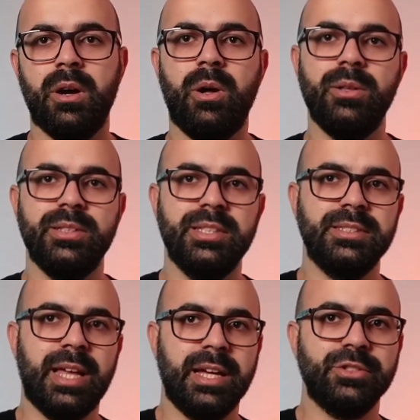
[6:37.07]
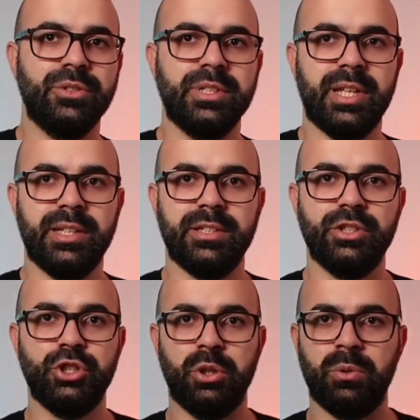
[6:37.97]
All this extra data
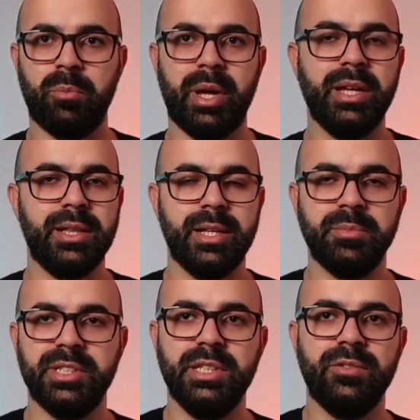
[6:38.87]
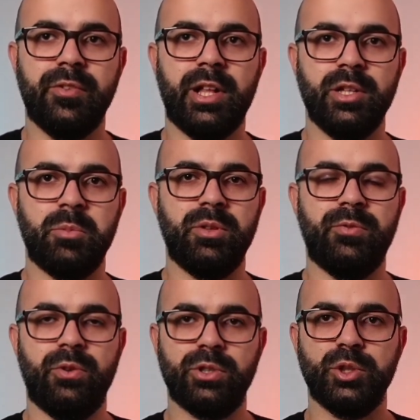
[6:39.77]
shown by Glimpse is valuable
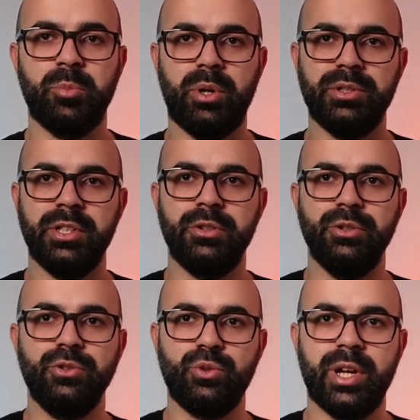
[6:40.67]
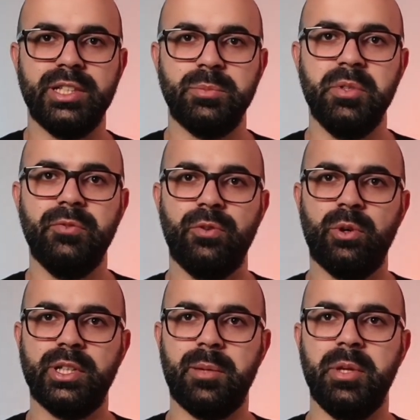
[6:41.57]
for spotting new trends
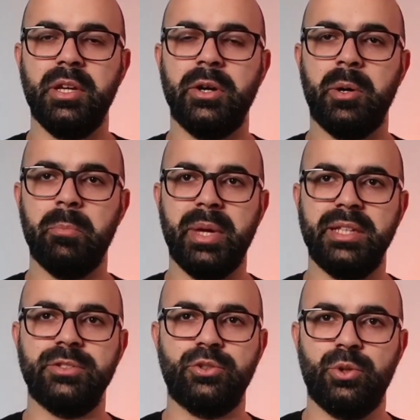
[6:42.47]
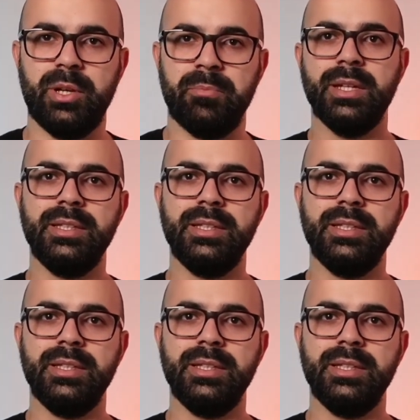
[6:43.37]
before they become mainstream.